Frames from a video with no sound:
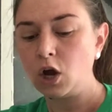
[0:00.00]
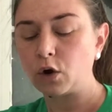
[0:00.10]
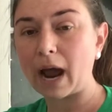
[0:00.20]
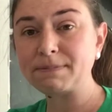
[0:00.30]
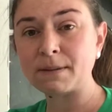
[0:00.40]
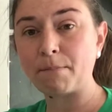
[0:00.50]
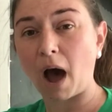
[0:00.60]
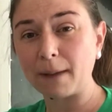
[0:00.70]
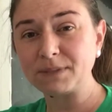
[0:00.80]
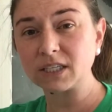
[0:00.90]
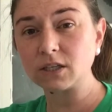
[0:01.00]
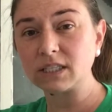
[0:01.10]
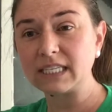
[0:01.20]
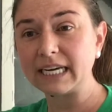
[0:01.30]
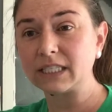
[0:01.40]
Grab some popsicle
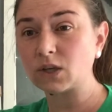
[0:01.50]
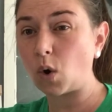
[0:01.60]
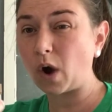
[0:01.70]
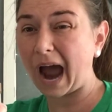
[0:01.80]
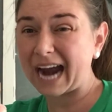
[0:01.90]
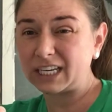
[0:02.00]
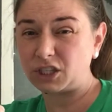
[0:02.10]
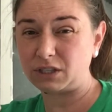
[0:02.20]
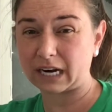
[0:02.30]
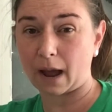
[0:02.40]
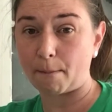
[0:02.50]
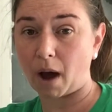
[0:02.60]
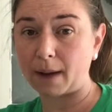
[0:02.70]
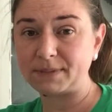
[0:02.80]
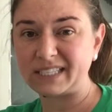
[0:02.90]
sticks, or I just use a
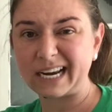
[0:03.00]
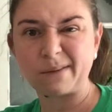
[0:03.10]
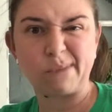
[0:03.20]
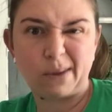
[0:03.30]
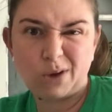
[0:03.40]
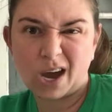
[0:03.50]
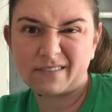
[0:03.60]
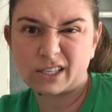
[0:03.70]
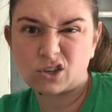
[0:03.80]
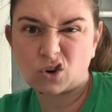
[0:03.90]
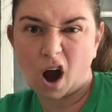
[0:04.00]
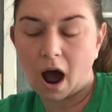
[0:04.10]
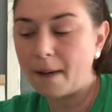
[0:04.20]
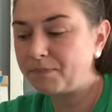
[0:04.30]
kebab stick, maybe you have a straw,